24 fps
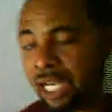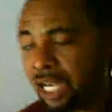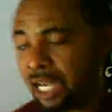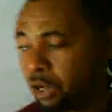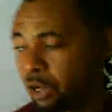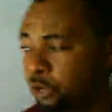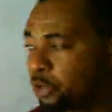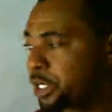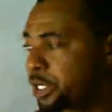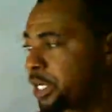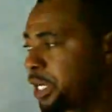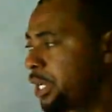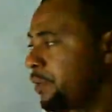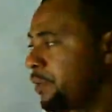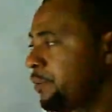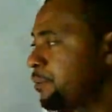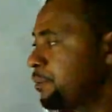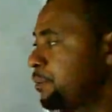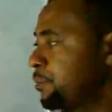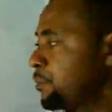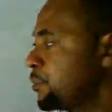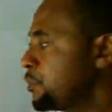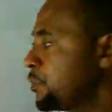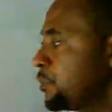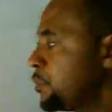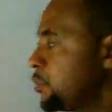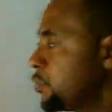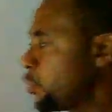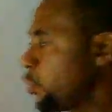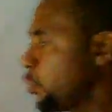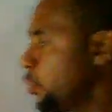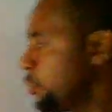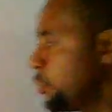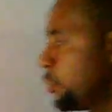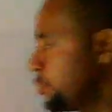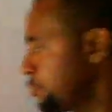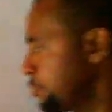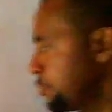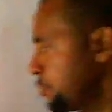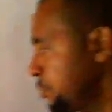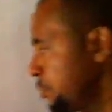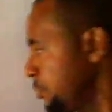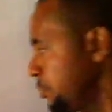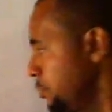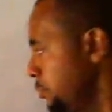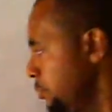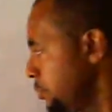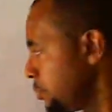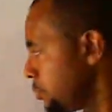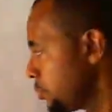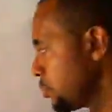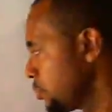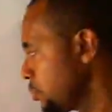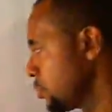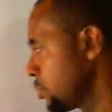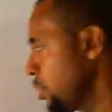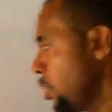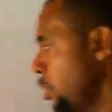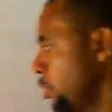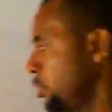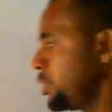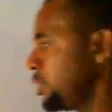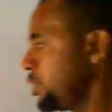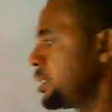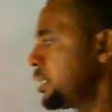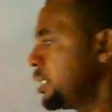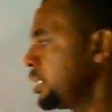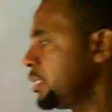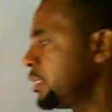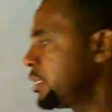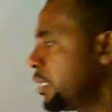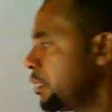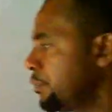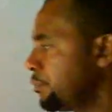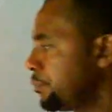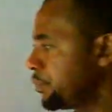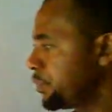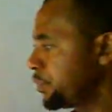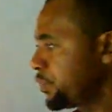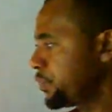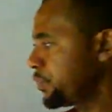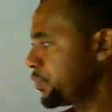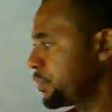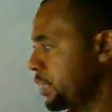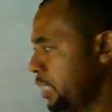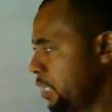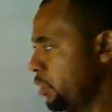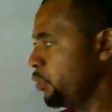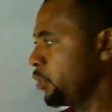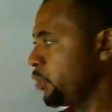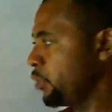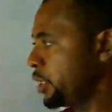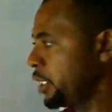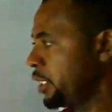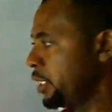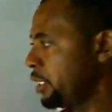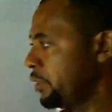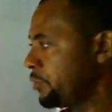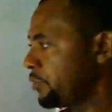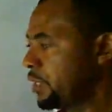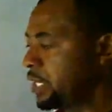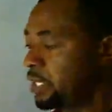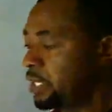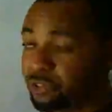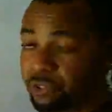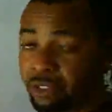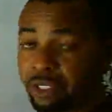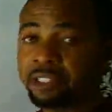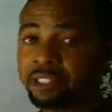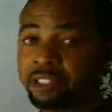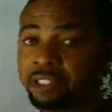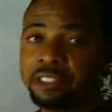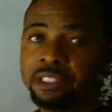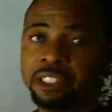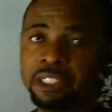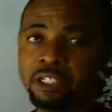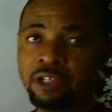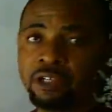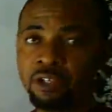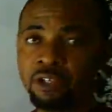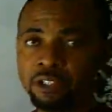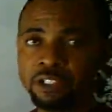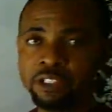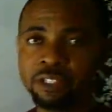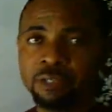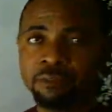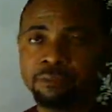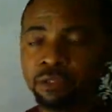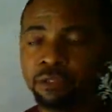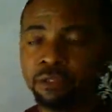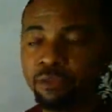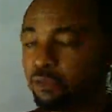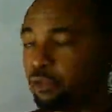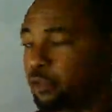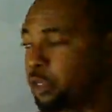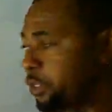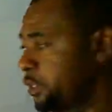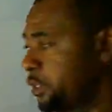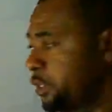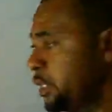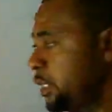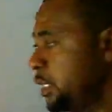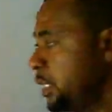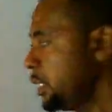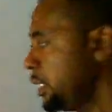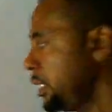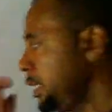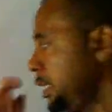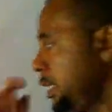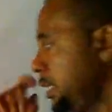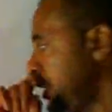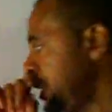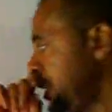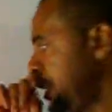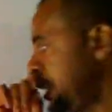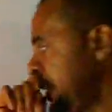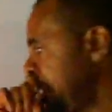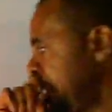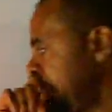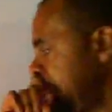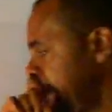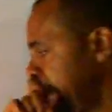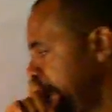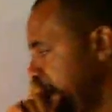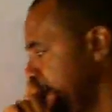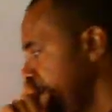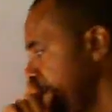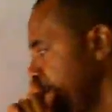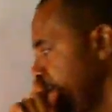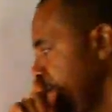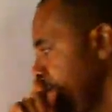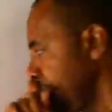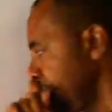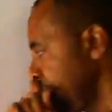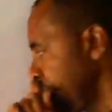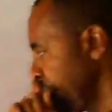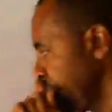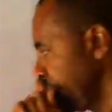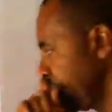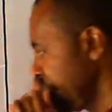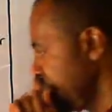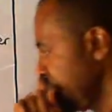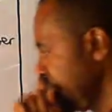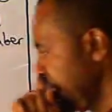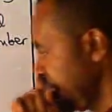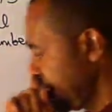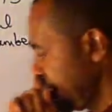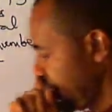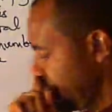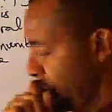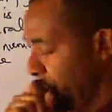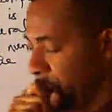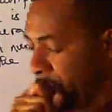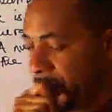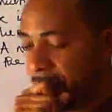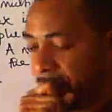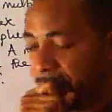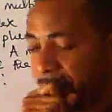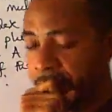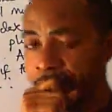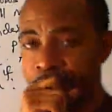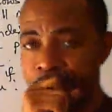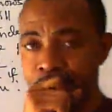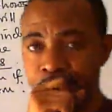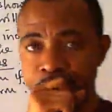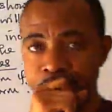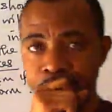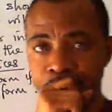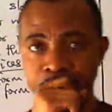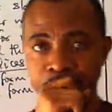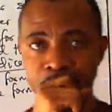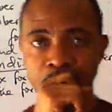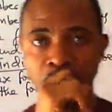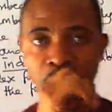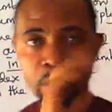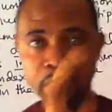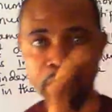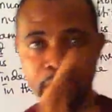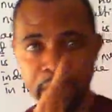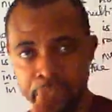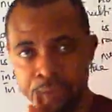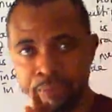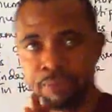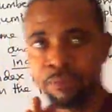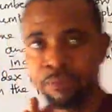are okay. So all these examples are okay as far as the concept of what indices is concerned. Okay,